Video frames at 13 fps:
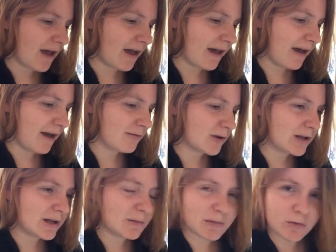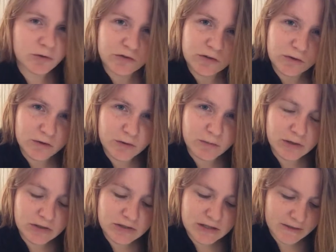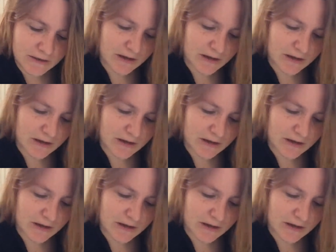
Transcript: Uh, I've got a little bit more to do on the computer,